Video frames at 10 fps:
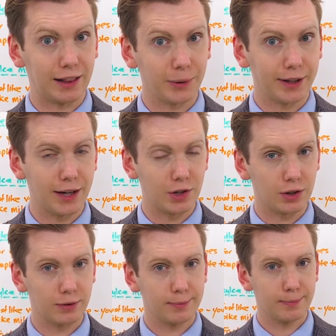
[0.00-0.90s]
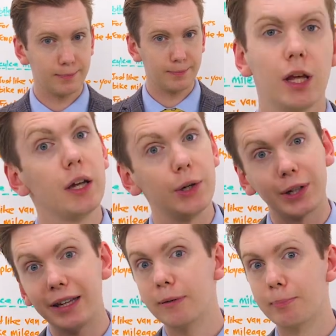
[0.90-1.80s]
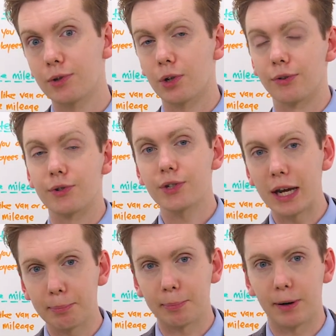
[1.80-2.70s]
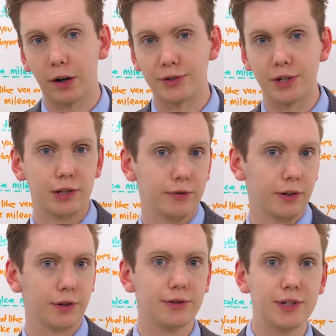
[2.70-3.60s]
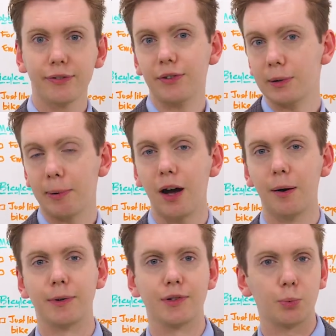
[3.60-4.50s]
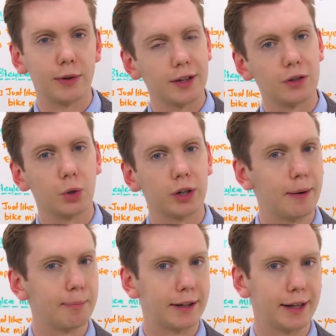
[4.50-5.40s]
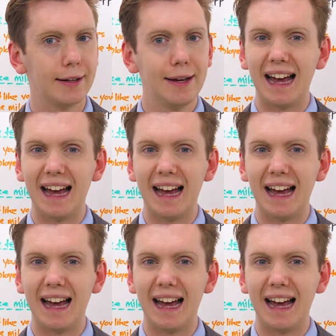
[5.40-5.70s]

location. You can even put on separate parties for different departments within your company